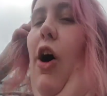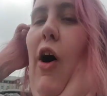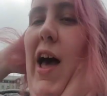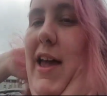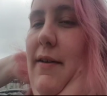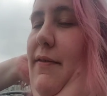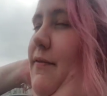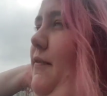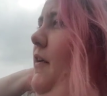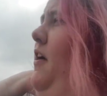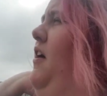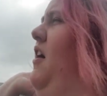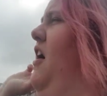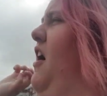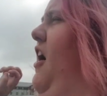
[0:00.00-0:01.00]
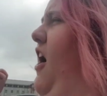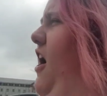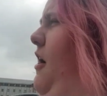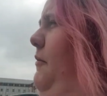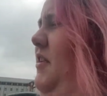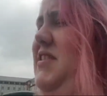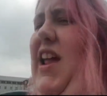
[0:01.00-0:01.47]
Life.
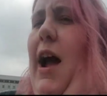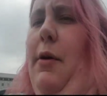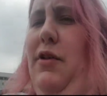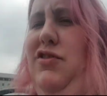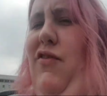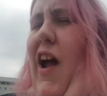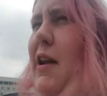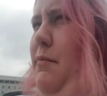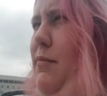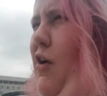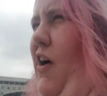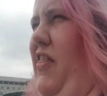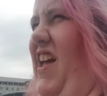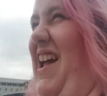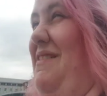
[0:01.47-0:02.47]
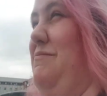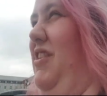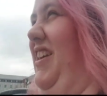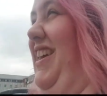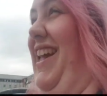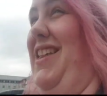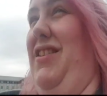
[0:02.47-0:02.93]
The towers ran by them.
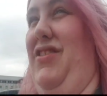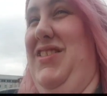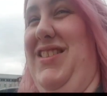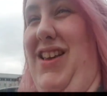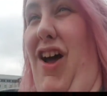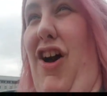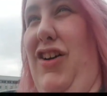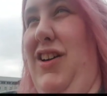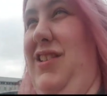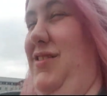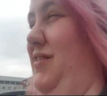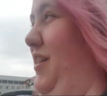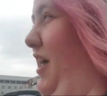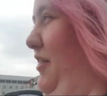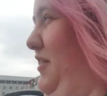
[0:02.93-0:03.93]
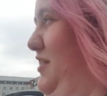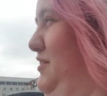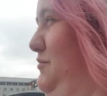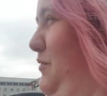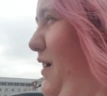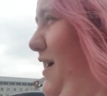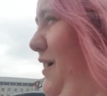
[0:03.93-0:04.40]
You can get the circus for nothing
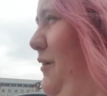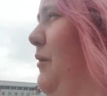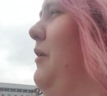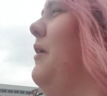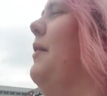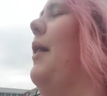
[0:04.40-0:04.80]
as well.